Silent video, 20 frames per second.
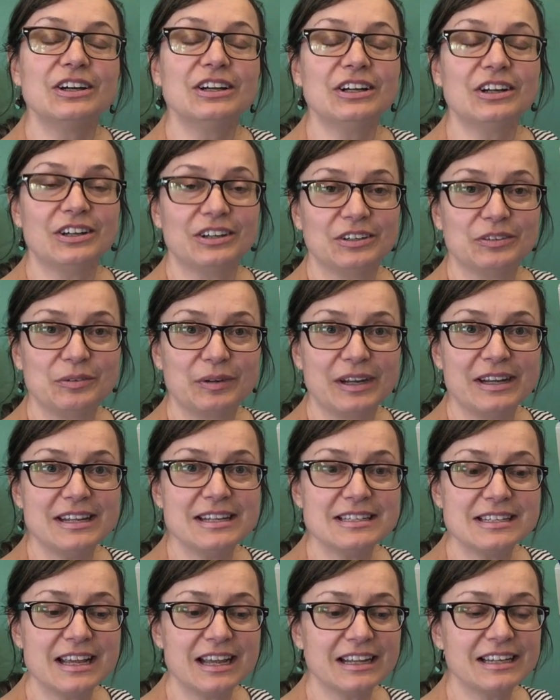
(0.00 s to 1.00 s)
are a
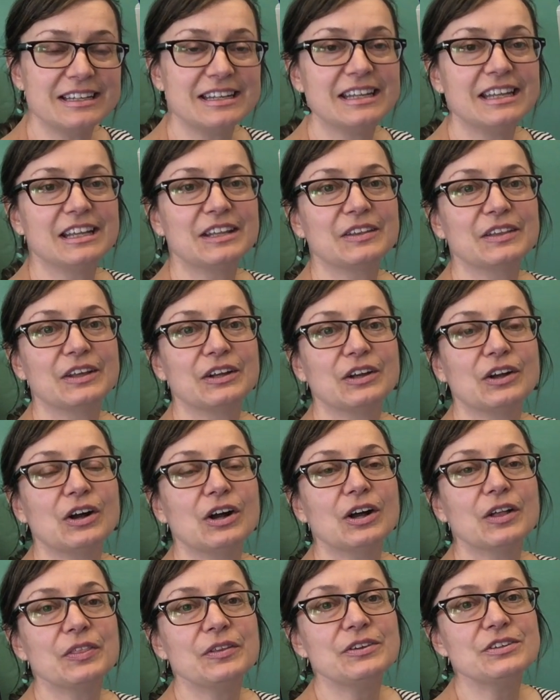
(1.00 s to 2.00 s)
writing technique that
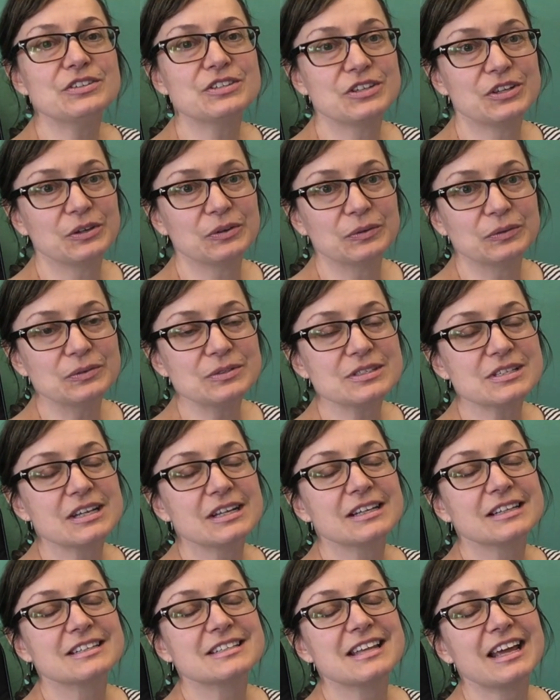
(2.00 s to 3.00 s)
authors use
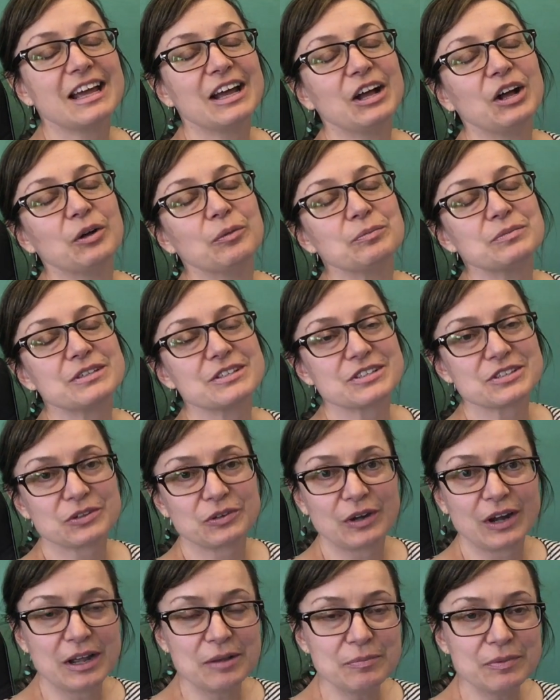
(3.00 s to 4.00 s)
to help
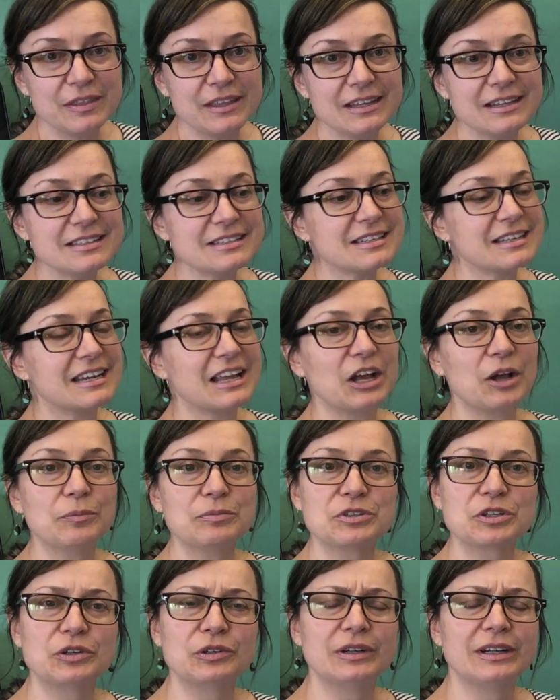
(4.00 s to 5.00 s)
describe things and help
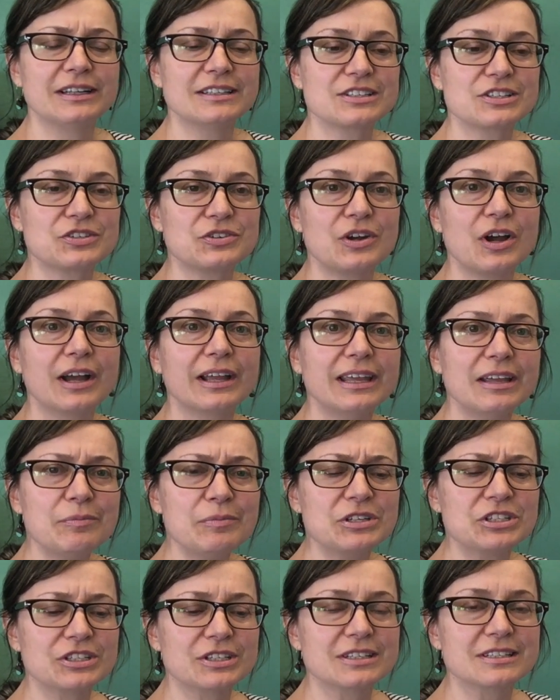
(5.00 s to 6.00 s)
to create strong
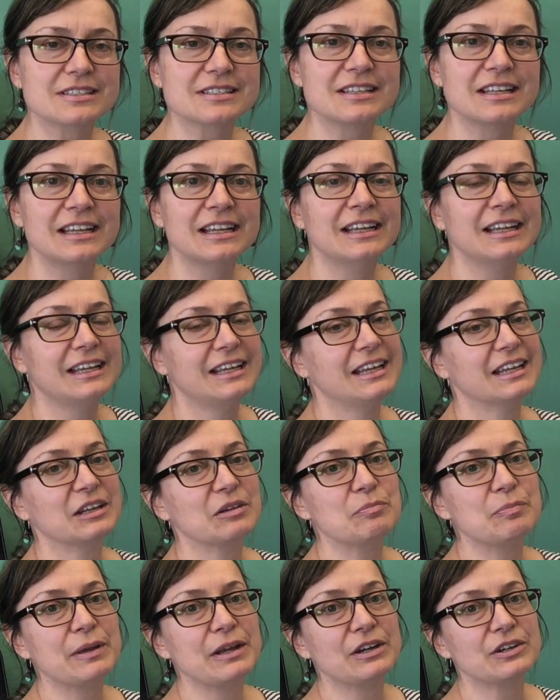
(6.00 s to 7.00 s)
images. It
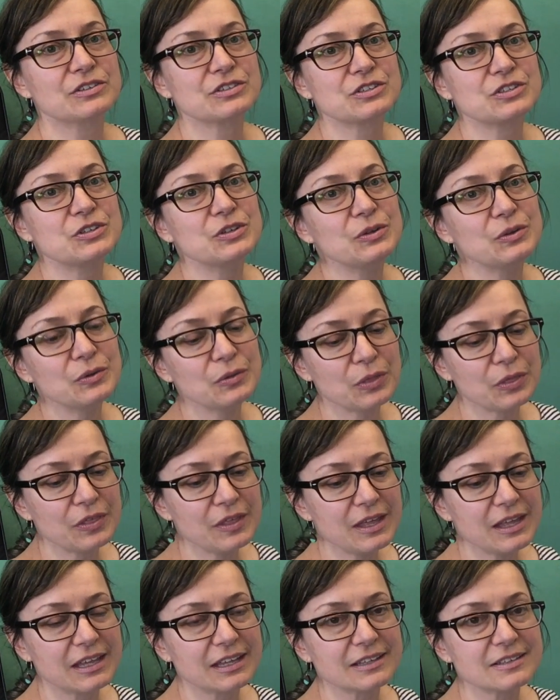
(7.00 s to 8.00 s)
compares two
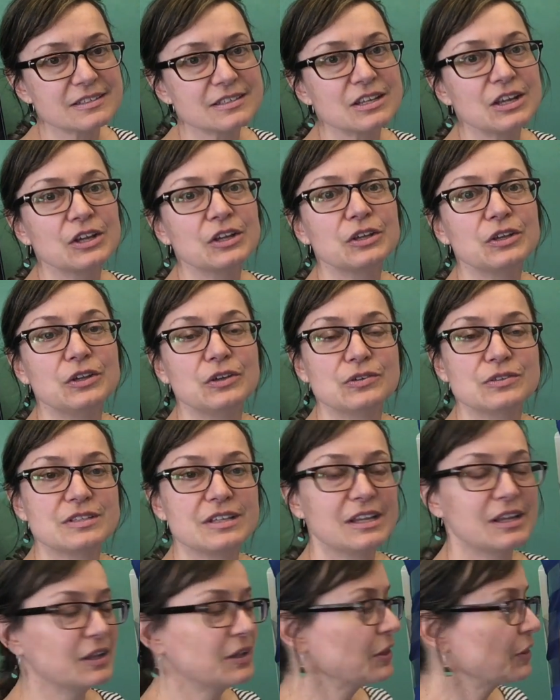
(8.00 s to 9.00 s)
things
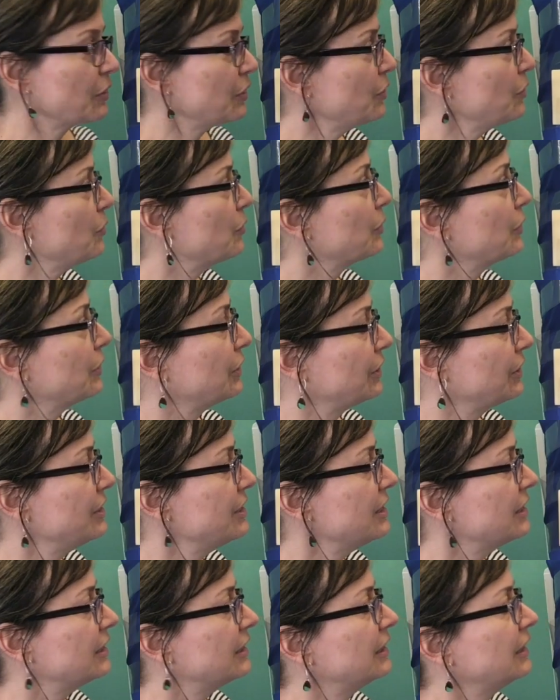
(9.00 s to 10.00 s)
using the word
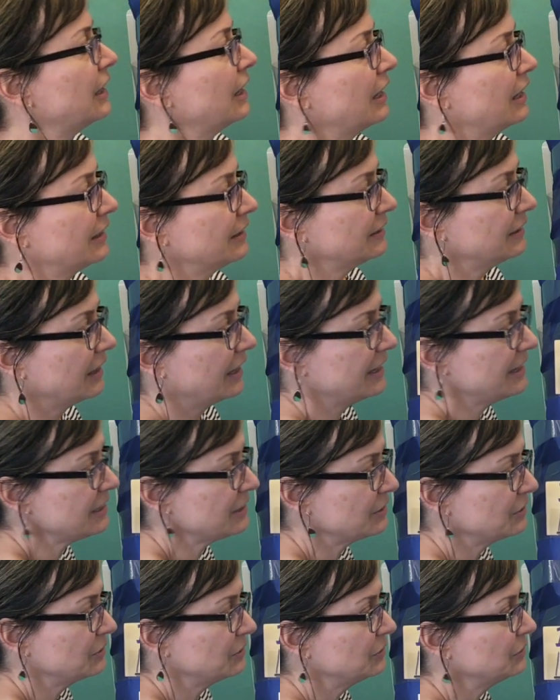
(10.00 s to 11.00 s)

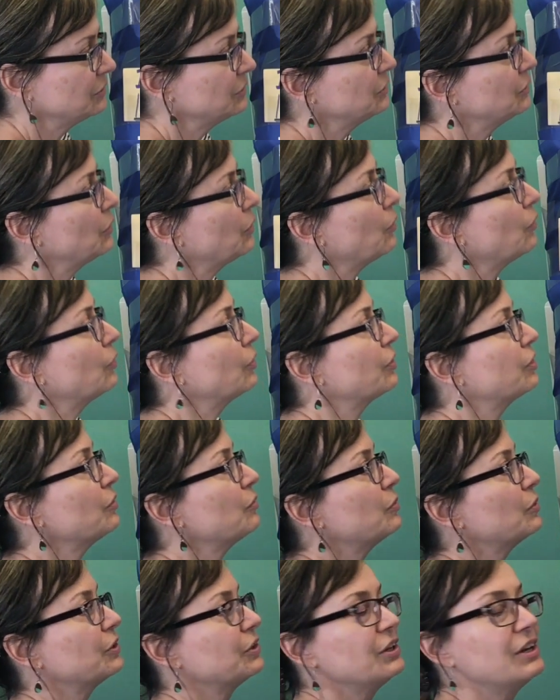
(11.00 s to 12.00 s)
like or the
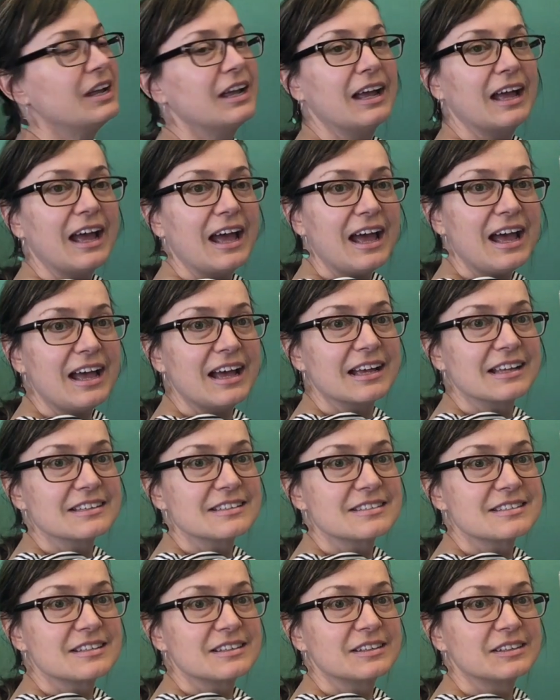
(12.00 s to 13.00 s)
word
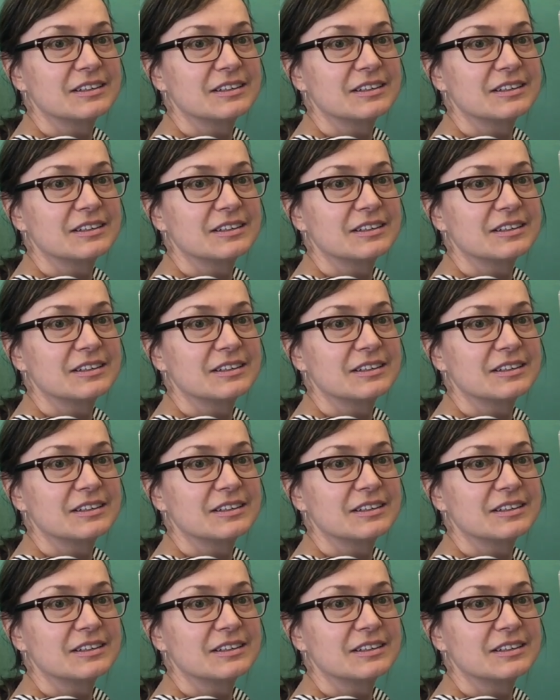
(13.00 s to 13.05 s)
as.